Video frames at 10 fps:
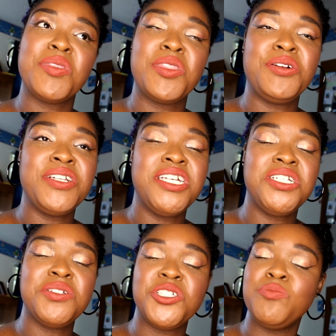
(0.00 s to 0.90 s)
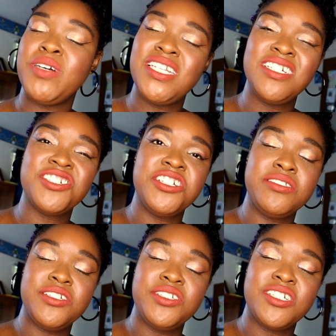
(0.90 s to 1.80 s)
30-ish minutes, or
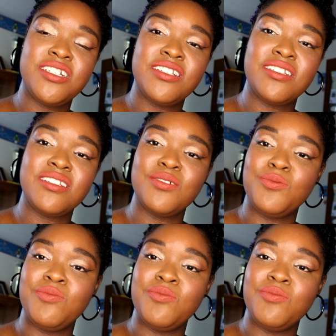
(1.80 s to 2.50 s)
usually just